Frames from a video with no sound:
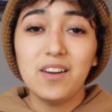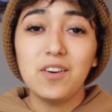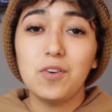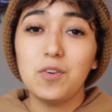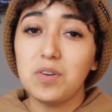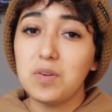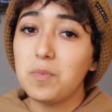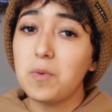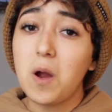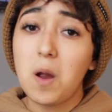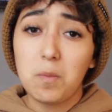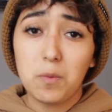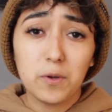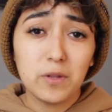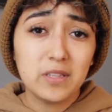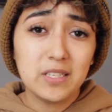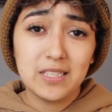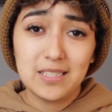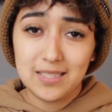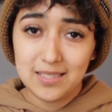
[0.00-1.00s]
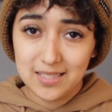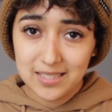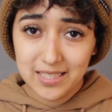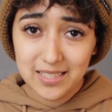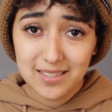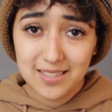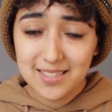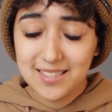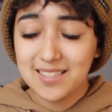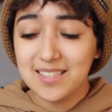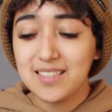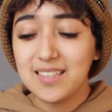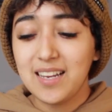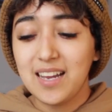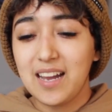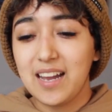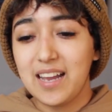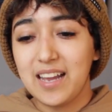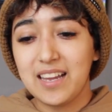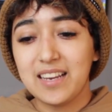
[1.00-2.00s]
or properly sit.
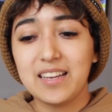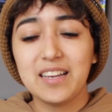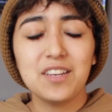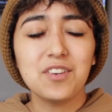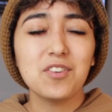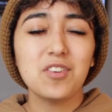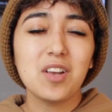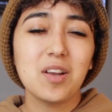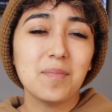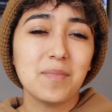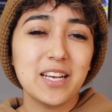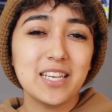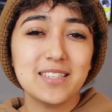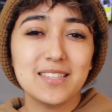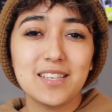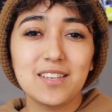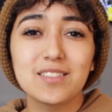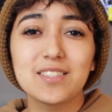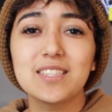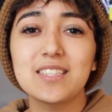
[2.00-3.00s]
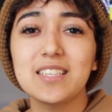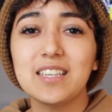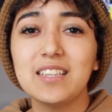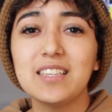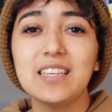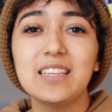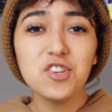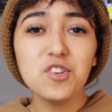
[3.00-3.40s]
And I know that might sound silly.